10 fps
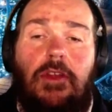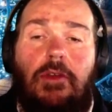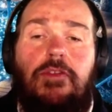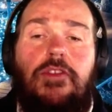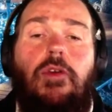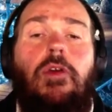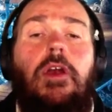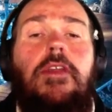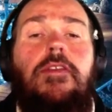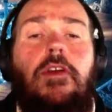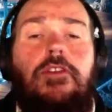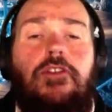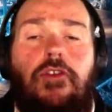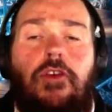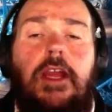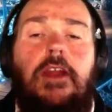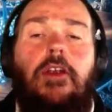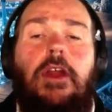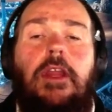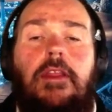those stories are
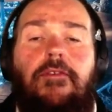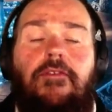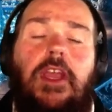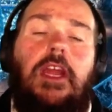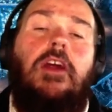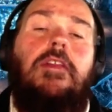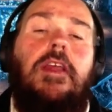triggering the fear